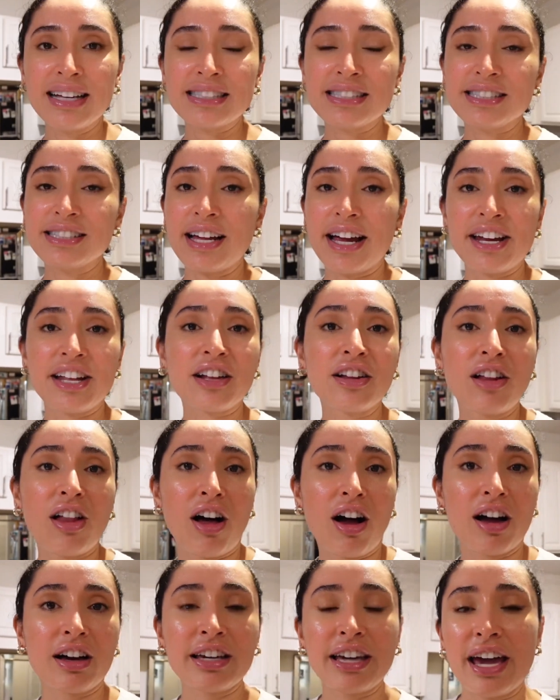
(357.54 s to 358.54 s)
It's nine
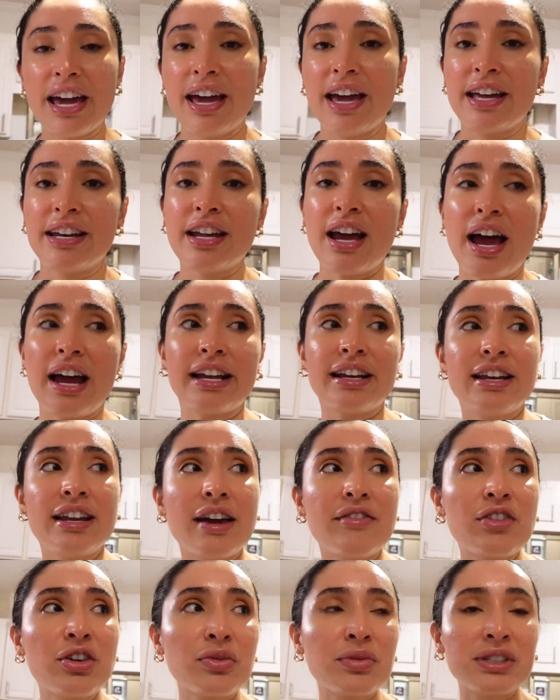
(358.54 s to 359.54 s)
o'clock and I
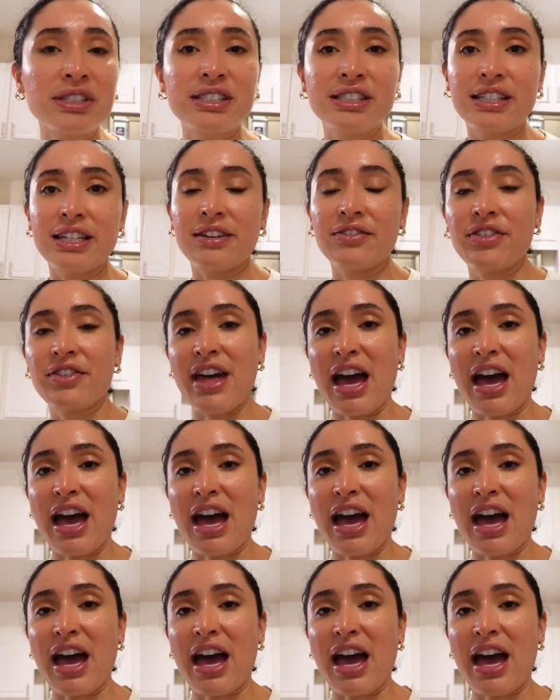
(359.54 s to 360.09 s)
never received